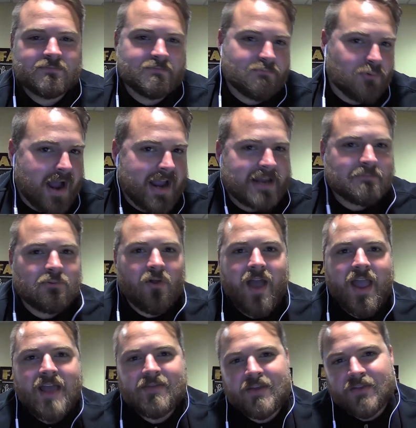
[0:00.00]
bracket
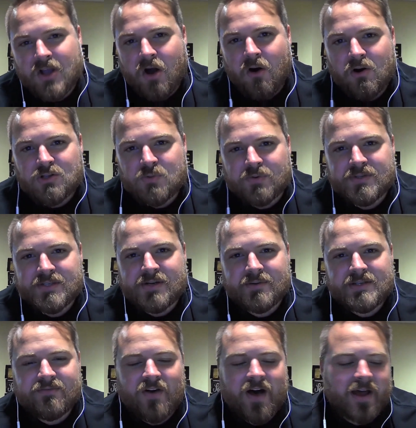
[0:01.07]
play and then the College World
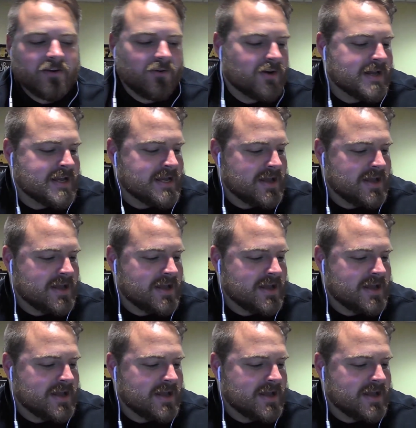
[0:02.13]
Series final.